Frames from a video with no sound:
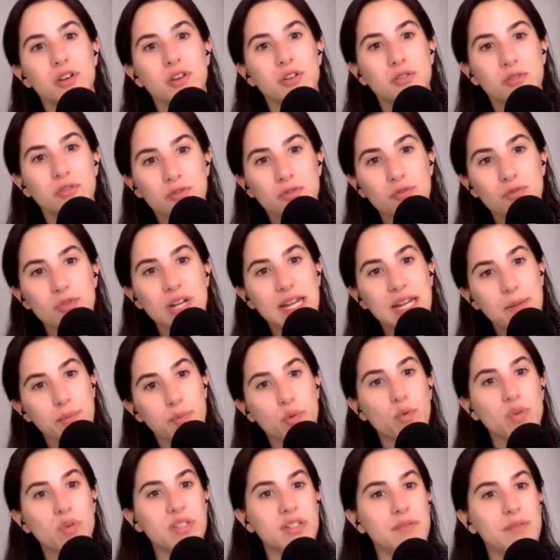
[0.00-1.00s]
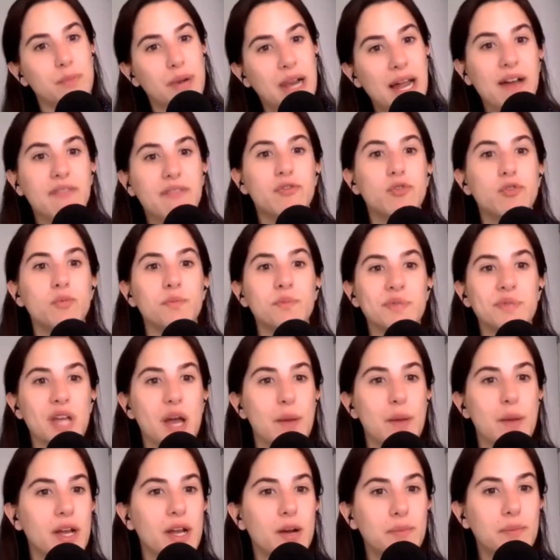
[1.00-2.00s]
really important platforms
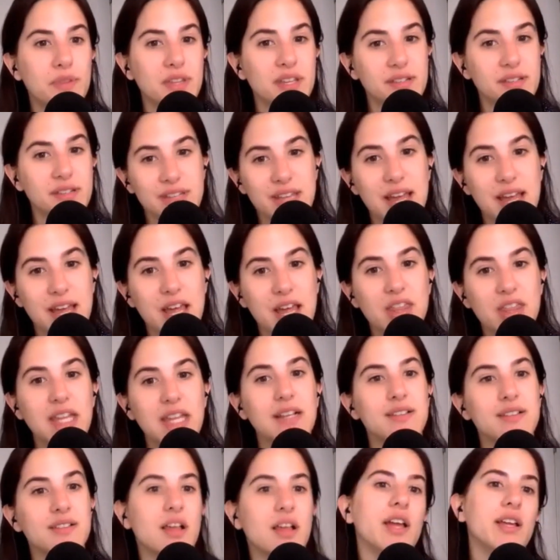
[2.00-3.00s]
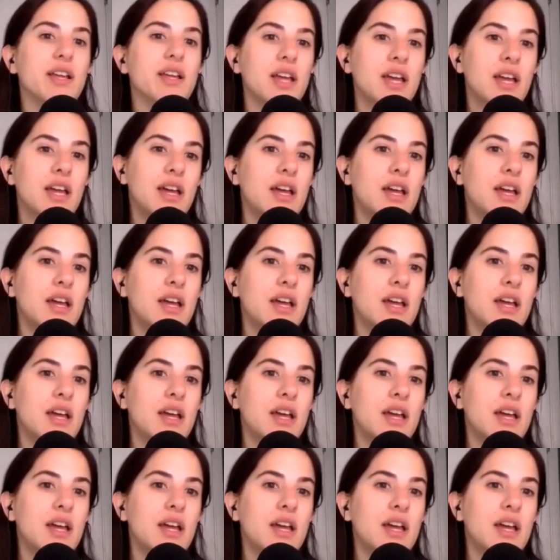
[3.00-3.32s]
coming up this year, things like